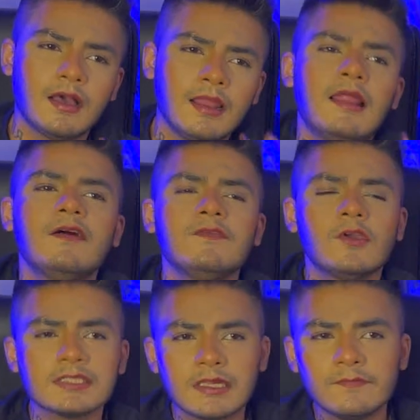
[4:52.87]
allow
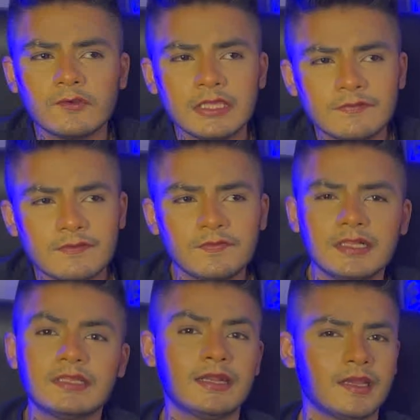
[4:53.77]
yourself to even
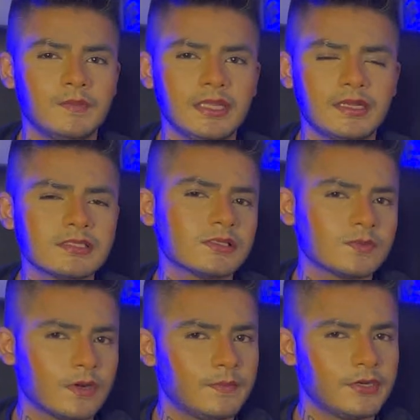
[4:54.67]
feel that emptiness is
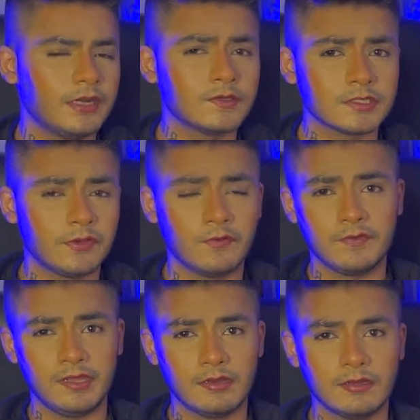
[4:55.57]
what I'm trying to say
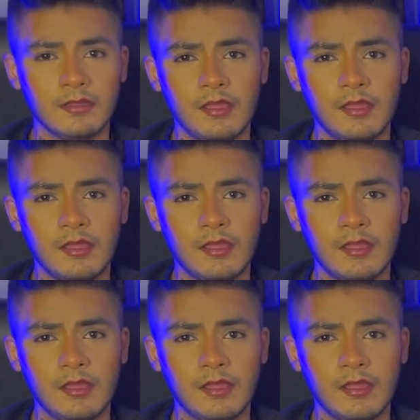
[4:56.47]
over here.